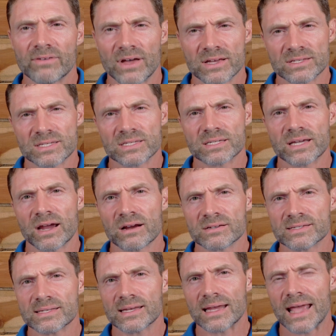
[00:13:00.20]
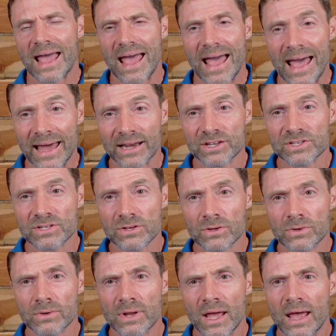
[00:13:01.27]
a scarcity
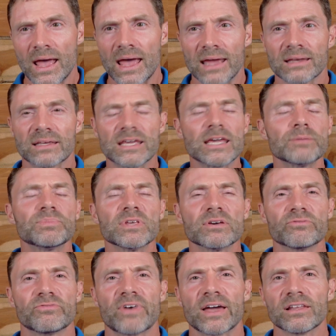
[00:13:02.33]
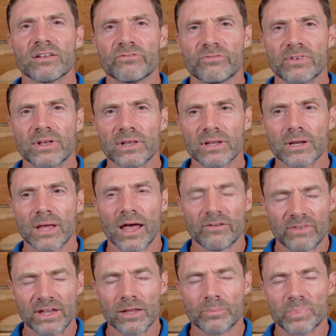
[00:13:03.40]
attitude and keep the
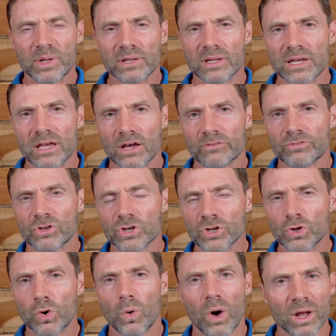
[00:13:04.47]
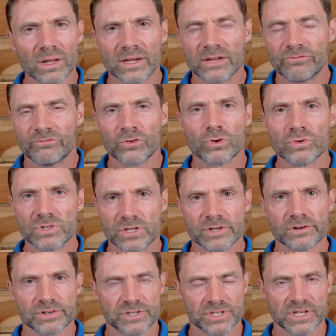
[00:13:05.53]
availability of good quality food to
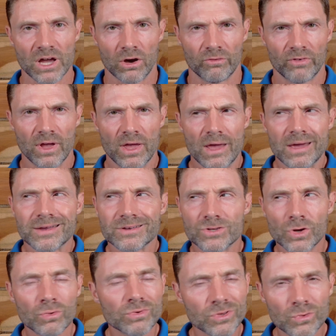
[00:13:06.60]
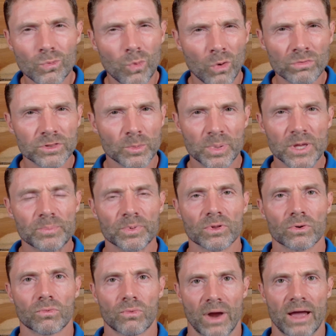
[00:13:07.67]
yourself. Don't you want the people
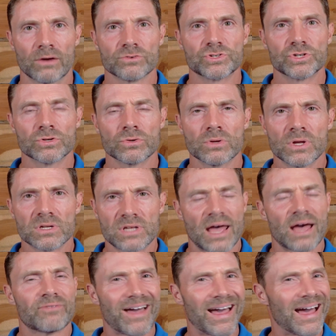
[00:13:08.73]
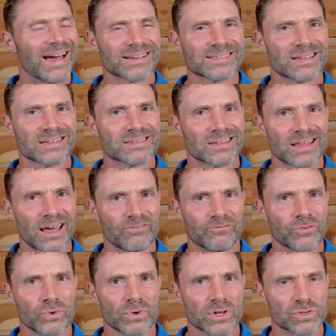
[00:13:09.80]
around you to have access to that
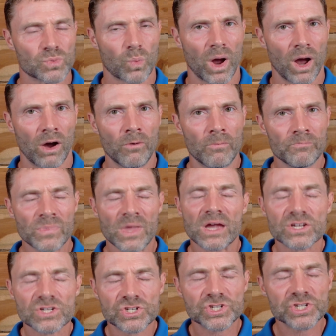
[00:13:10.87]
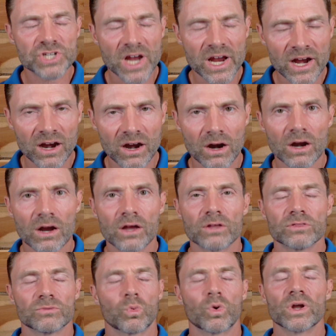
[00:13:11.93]
food as well? Share
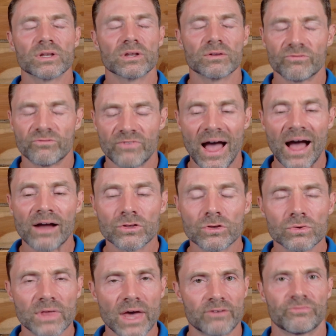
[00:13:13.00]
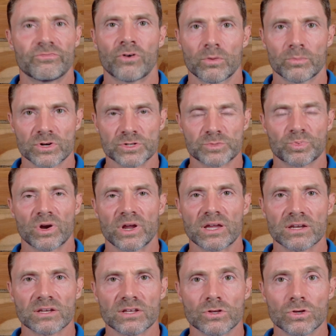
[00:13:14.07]
what value that farmer is
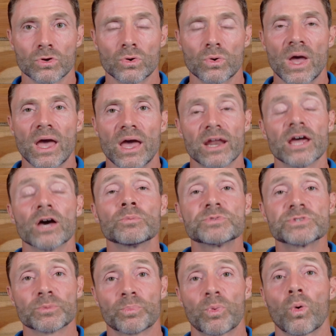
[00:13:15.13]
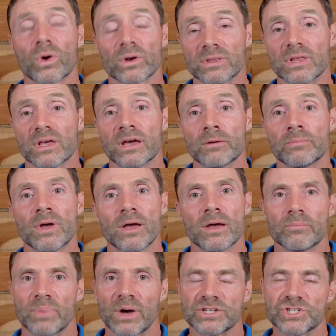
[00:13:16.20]
bringing to you and help support them
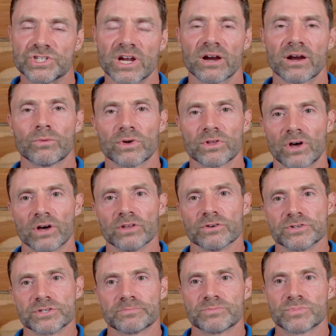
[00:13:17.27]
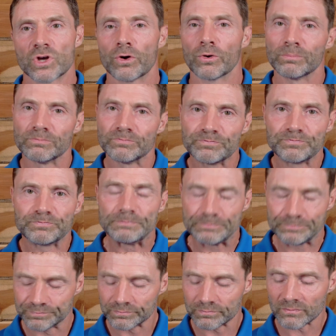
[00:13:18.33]
by sharing with others. So
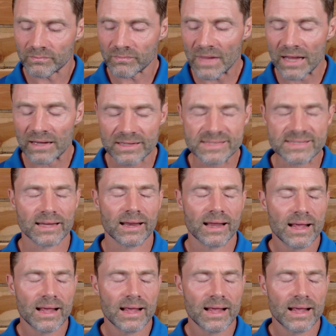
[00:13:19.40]
listen,